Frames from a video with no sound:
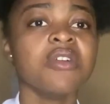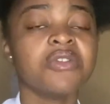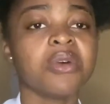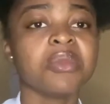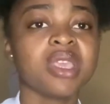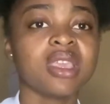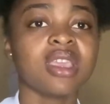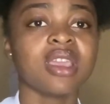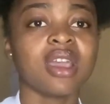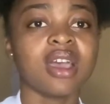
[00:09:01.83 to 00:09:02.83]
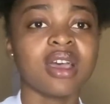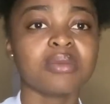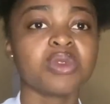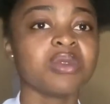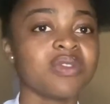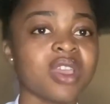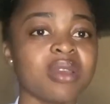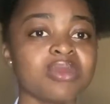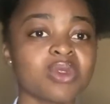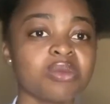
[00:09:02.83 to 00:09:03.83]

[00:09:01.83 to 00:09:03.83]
for me. If I am to